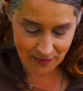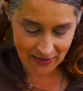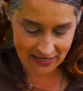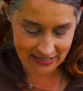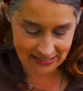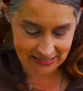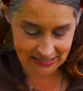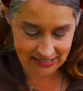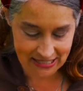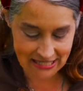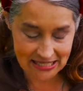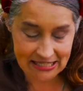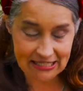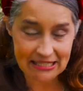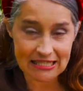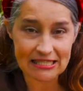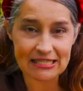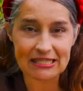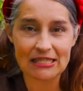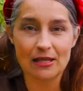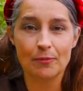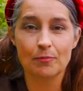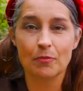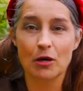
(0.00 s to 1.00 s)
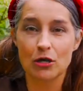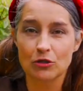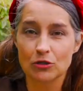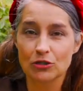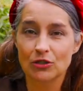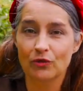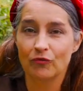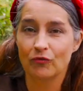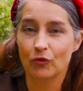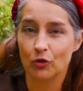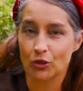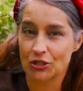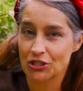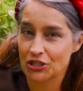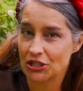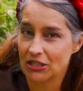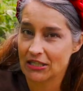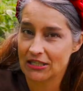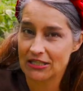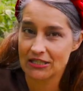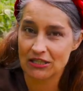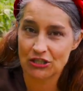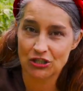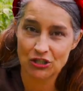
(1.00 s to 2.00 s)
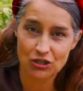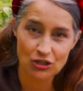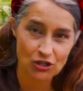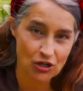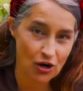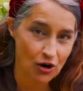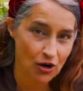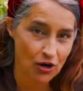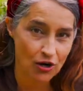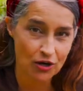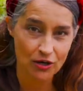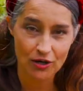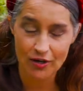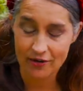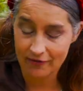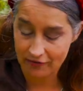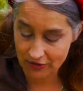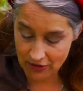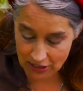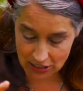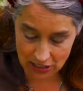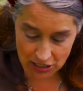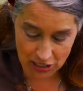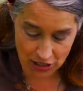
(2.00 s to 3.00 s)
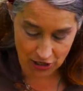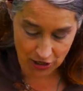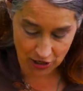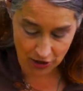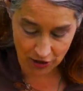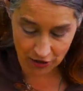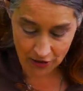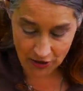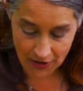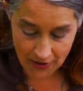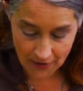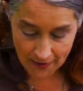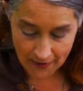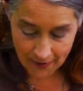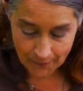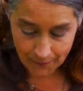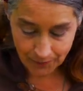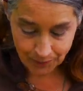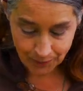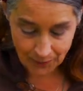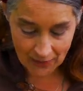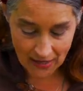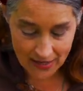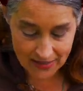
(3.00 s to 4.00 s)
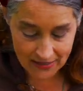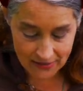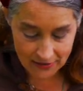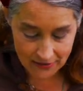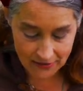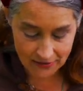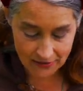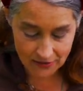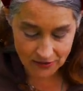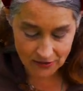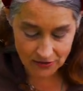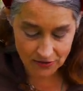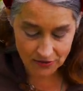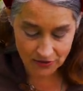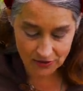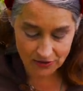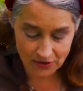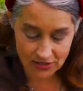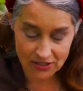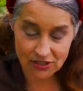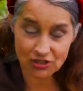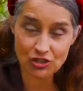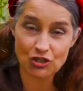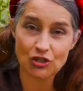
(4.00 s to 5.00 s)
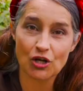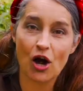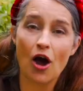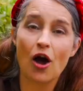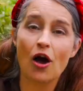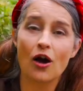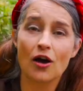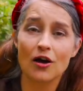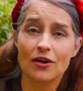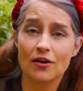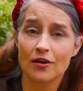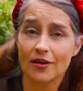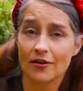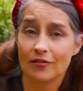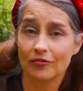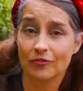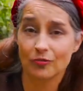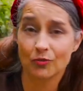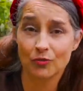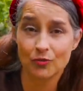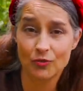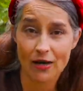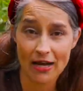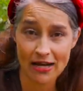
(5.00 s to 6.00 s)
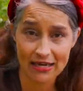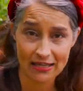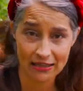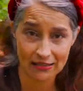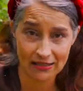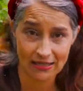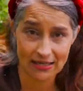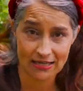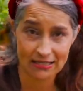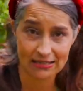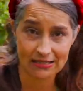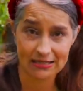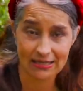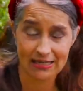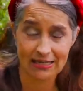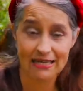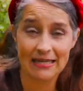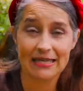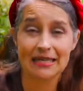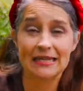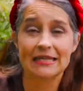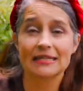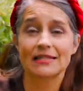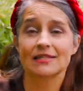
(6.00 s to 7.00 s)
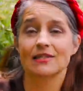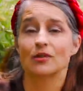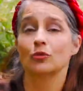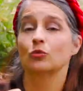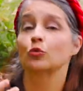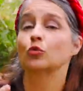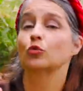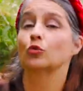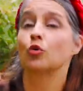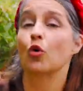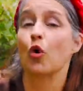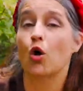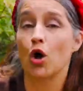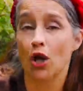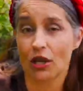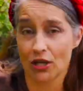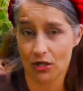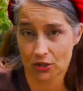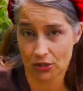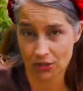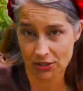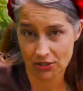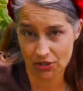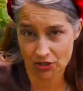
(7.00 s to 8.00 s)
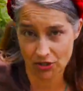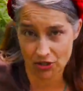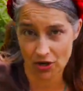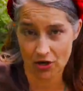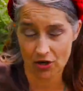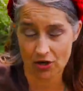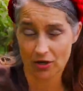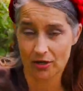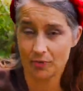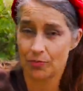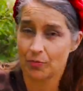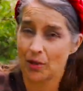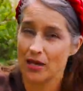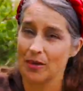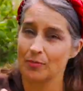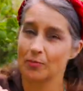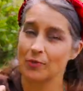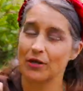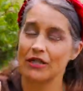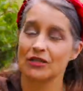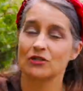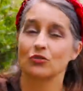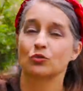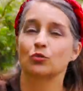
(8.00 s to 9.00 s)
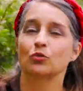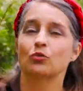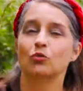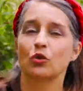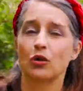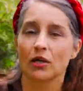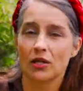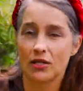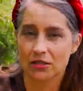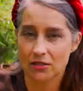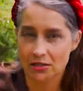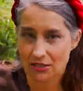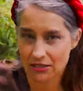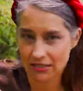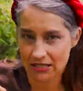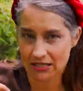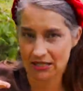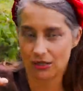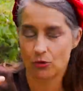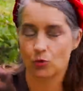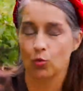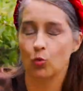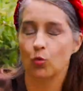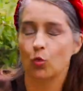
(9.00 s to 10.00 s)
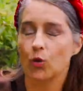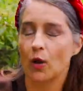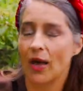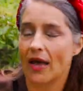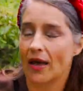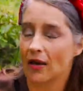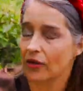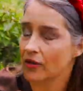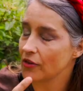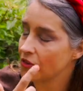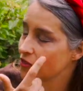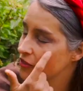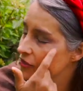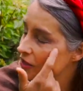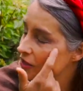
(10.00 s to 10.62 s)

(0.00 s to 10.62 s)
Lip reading: because this is the most fortunate star of the year, and the star of Regulus is a royal star. It brings royalty, wealth,